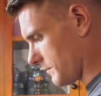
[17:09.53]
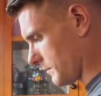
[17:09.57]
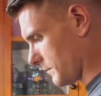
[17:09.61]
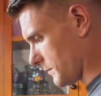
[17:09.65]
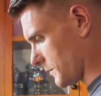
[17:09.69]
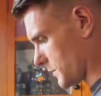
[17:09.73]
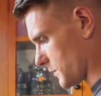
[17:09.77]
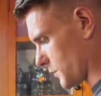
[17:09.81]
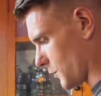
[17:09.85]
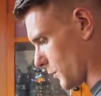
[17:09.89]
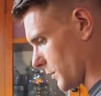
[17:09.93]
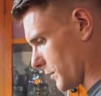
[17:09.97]

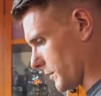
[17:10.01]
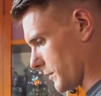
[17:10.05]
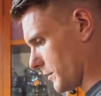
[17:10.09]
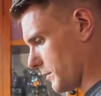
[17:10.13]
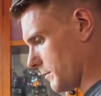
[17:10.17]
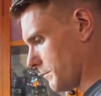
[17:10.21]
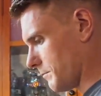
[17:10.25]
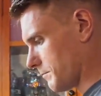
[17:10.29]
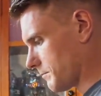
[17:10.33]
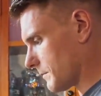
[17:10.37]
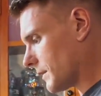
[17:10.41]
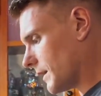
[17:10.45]
sorting
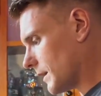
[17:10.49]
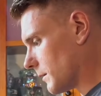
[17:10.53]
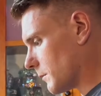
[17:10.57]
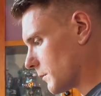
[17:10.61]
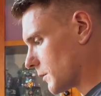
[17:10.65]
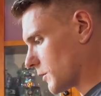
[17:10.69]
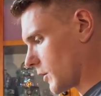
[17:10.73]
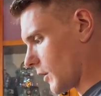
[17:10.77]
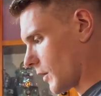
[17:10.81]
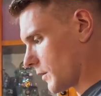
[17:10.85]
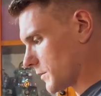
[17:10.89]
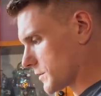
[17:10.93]
them, getting them
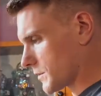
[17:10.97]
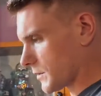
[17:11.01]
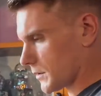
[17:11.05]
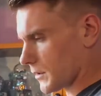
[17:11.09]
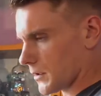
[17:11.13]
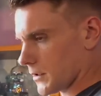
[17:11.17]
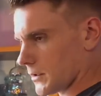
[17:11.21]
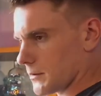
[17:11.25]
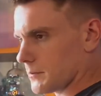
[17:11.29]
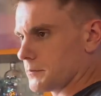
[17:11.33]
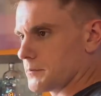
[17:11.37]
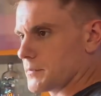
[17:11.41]

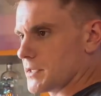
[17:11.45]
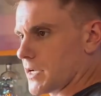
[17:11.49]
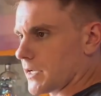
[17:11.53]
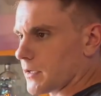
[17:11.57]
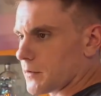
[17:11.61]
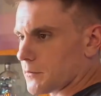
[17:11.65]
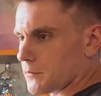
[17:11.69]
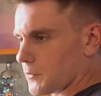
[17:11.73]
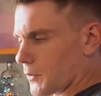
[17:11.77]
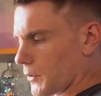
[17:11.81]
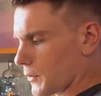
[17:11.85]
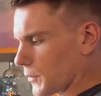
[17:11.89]
closer, taking
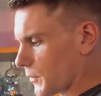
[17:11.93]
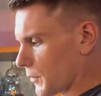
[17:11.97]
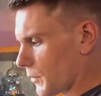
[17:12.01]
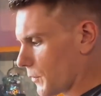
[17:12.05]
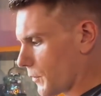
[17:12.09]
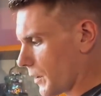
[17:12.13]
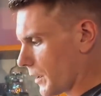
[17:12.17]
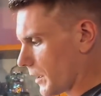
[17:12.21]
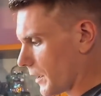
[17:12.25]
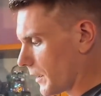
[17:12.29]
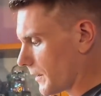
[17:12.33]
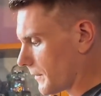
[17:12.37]
them further
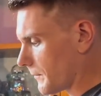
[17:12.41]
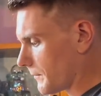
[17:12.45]
away.